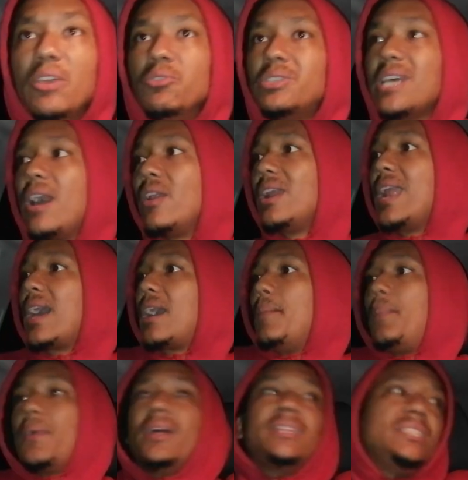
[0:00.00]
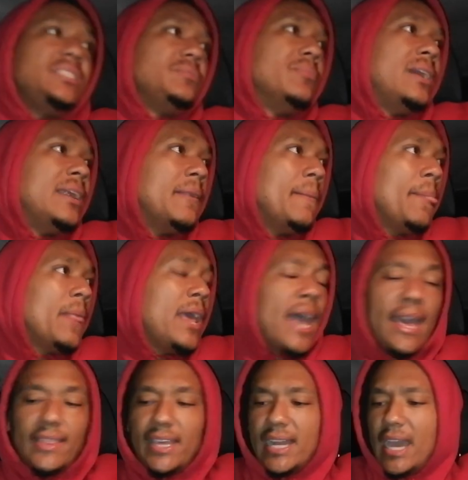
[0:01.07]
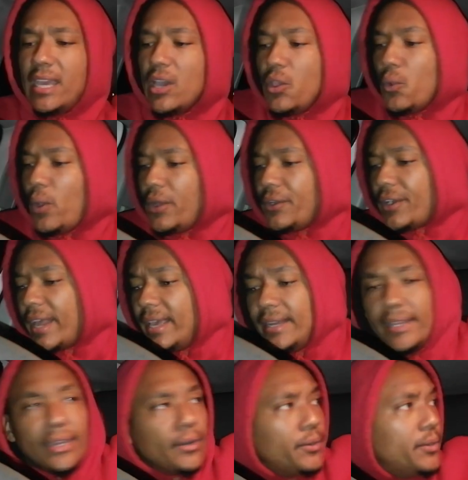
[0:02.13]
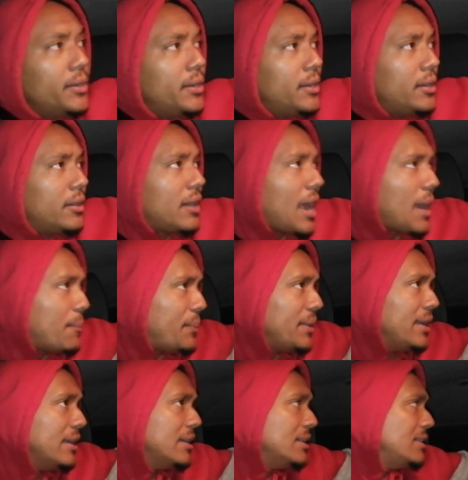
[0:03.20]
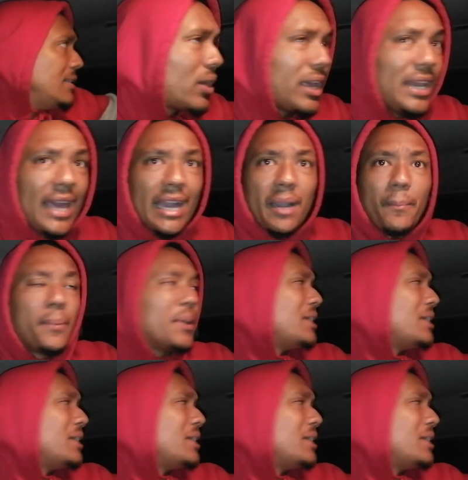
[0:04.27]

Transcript: Yo, you sounding like a British man. And then I hear you on radio, rapping, talking like